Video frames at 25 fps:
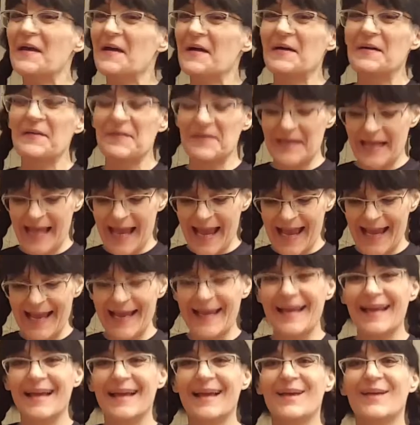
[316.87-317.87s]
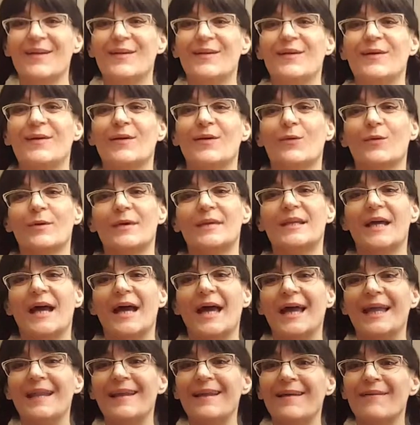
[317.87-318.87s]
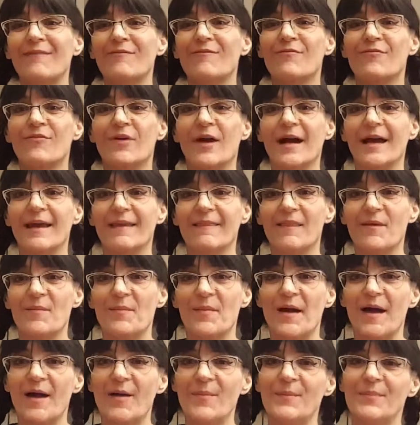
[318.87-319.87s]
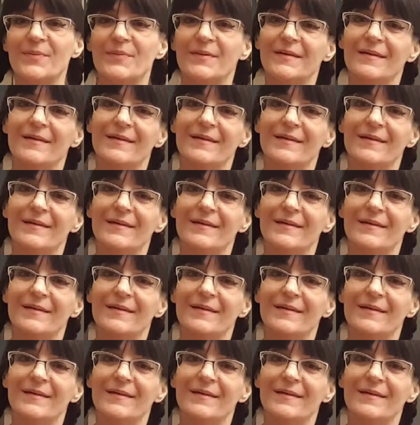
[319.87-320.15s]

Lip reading: Okay, we're done frying them up.